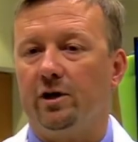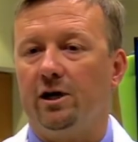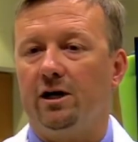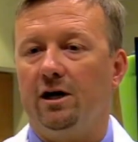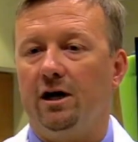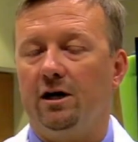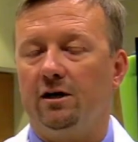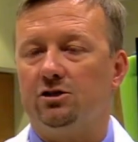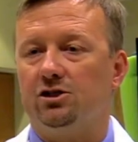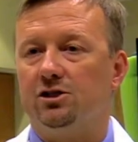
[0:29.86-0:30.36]

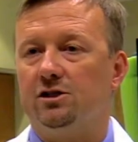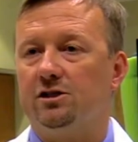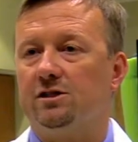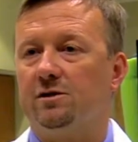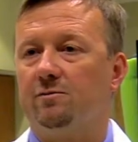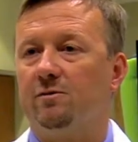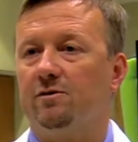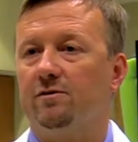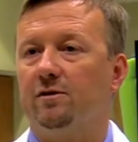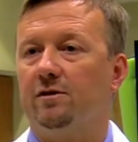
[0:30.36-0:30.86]
radiology,
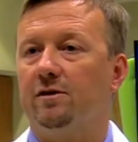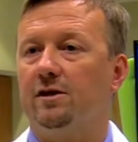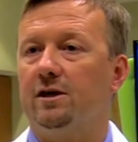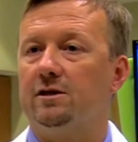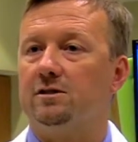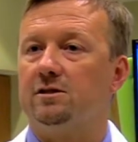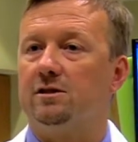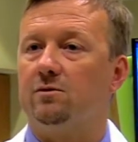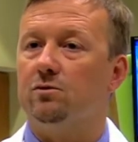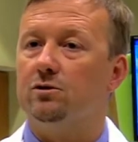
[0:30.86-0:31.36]
some of the
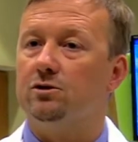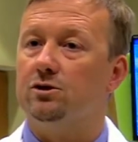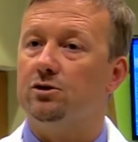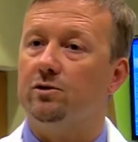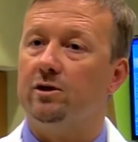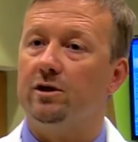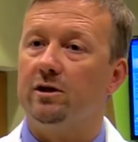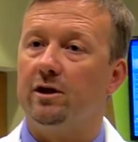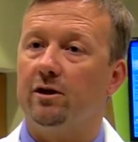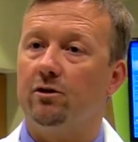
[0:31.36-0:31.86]
things that we're
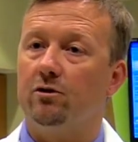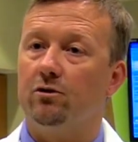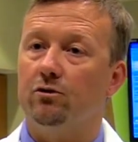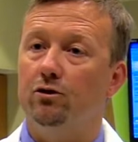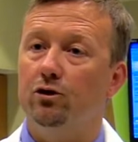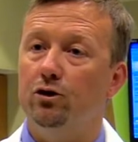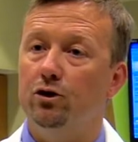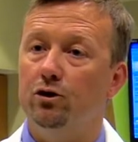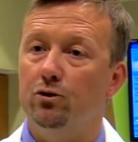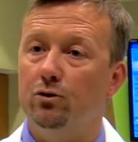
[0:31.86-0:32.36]
doing that are
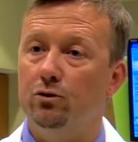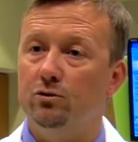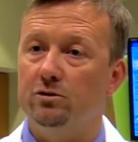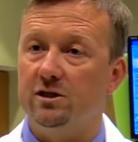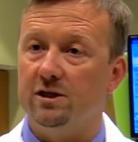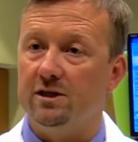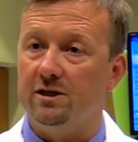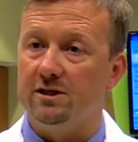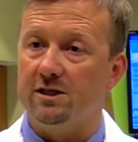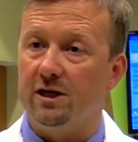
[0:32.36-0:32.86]
new
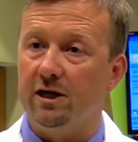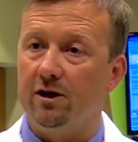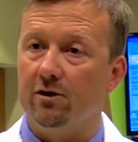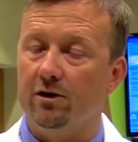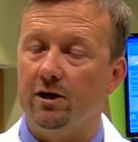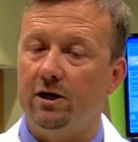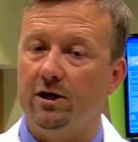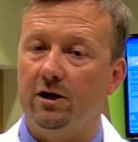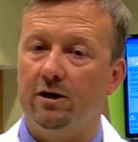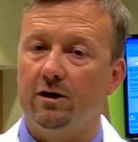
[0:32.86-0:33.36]
to this
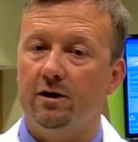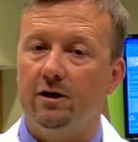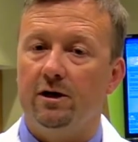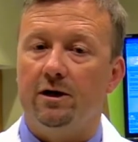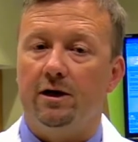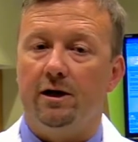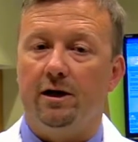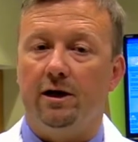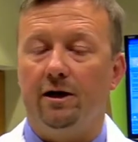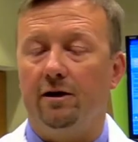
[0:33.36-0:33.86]
area
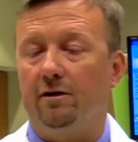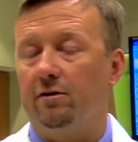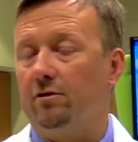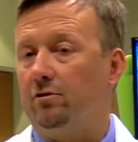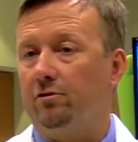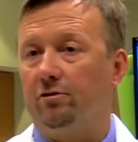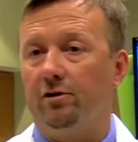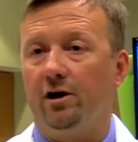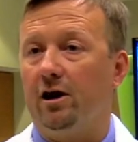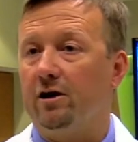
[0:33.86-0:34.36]
and
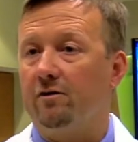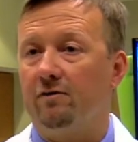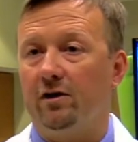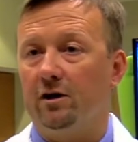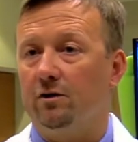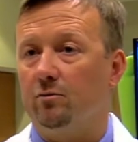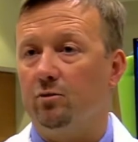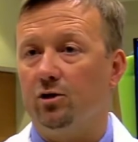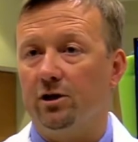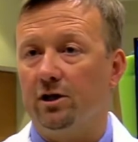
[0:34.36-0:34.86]
that are not
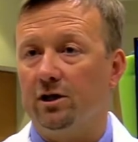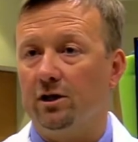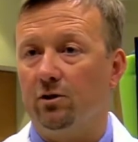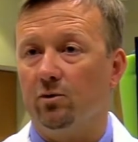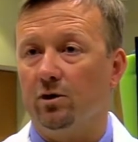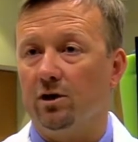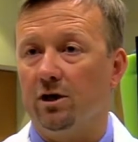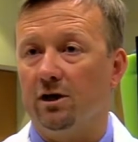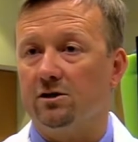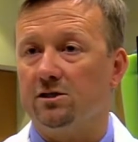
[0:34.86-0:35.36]
available
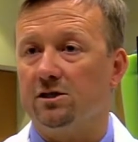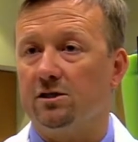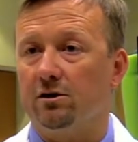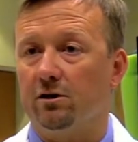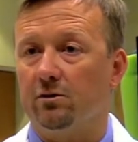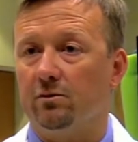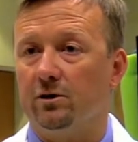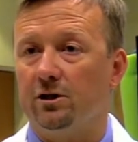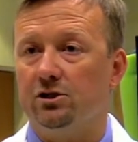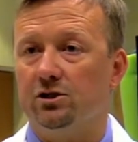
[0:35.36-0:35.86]
anywhere else in
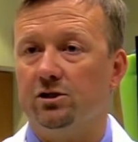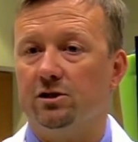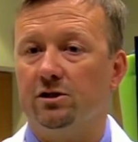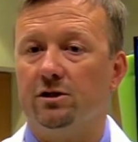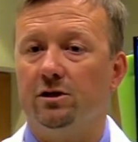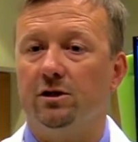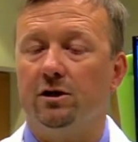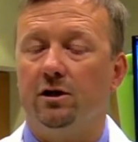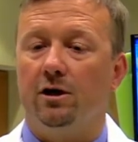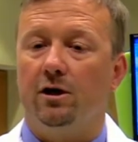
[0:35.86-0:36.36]
our
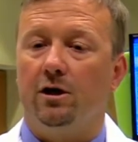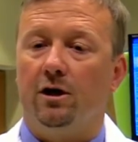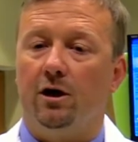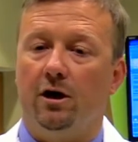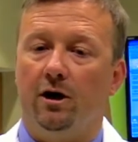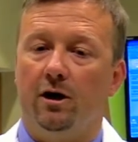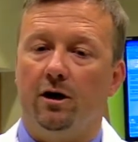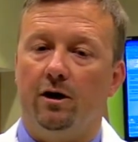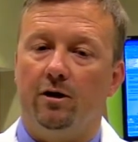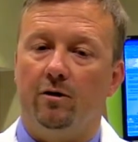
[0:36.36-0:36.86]
region
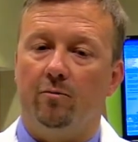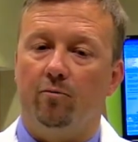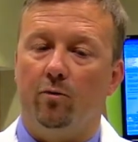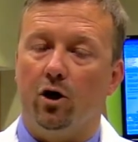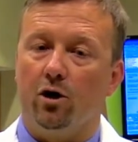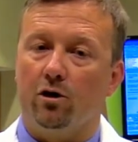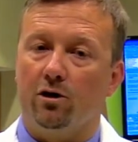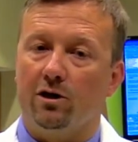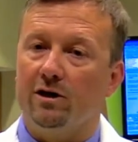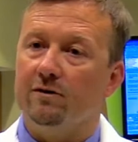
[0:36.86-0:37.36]
um,
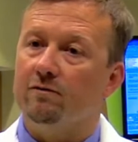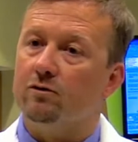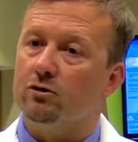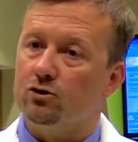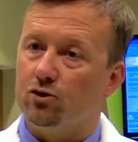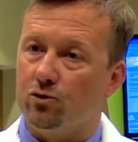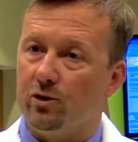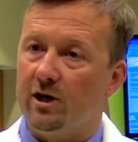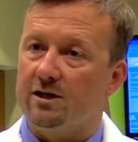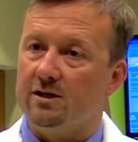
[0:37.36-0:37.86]
are
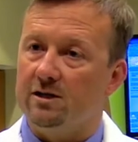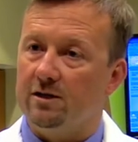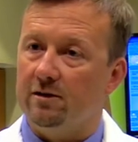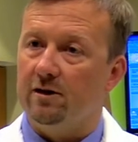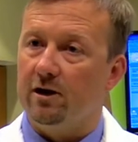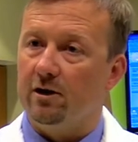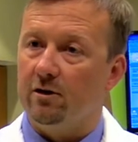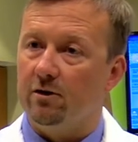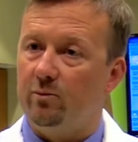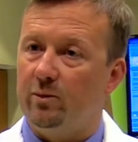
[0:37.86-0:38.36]

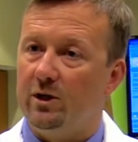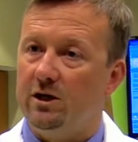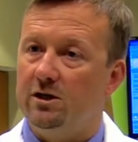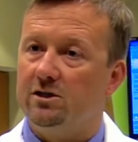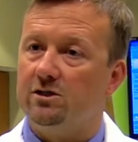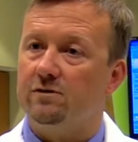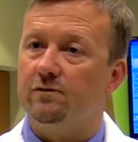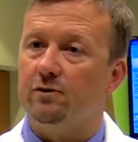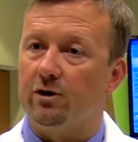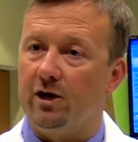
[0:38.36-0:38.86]
liver-directed
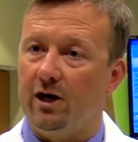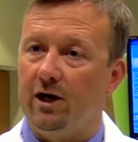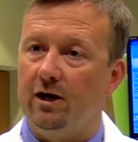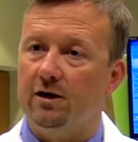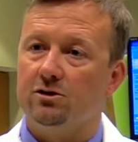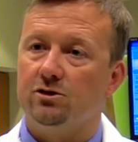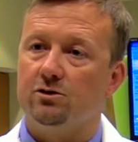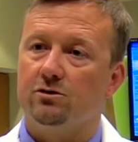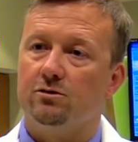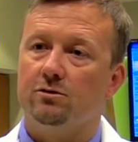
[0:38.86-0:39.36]
therapies for
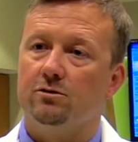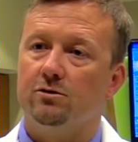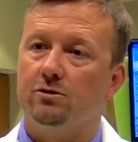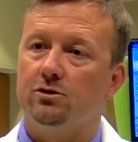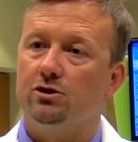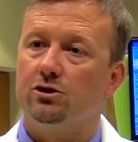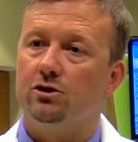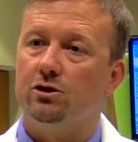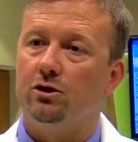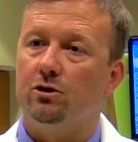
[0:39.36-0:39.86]
cancer.
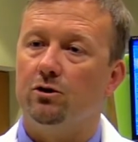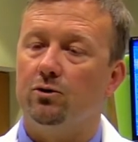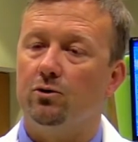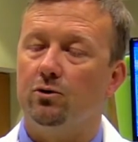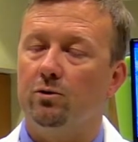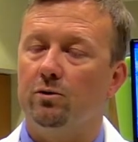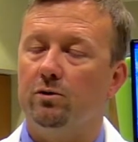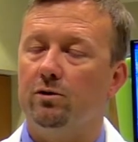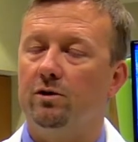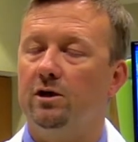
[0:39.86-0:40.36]

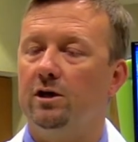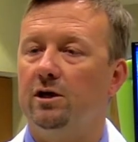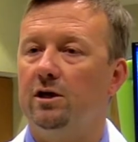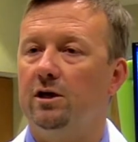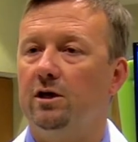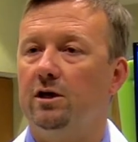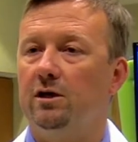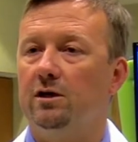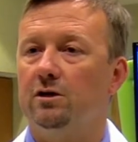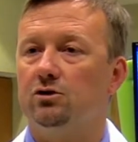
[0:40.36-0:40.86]
So
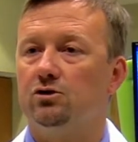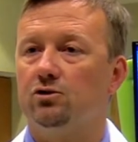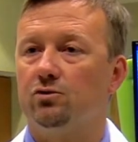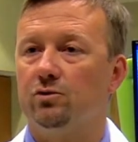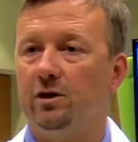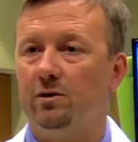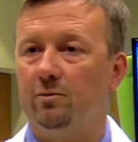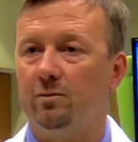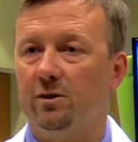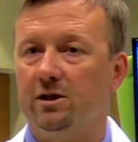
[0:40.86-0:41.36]
the
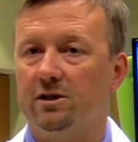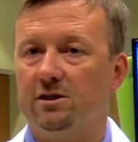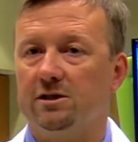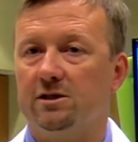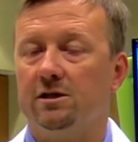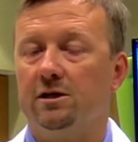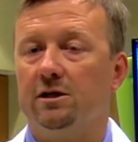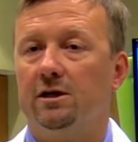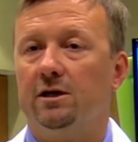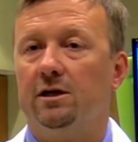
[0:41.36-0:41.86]

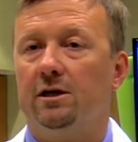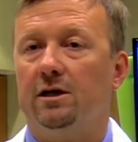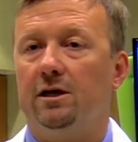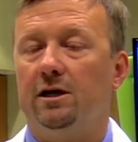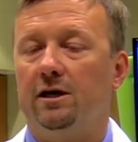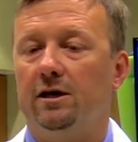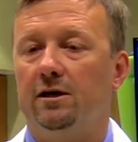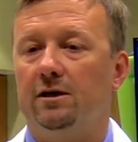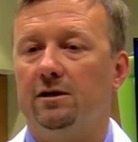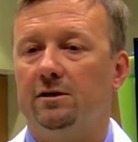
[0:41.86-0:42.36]
treatment
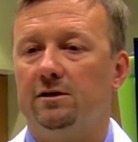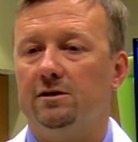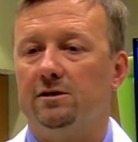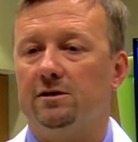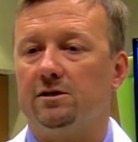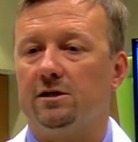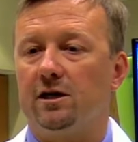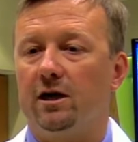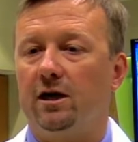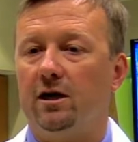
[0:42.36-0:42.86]

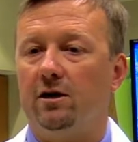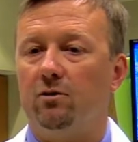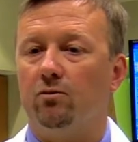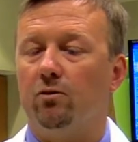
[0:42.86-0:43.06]
is a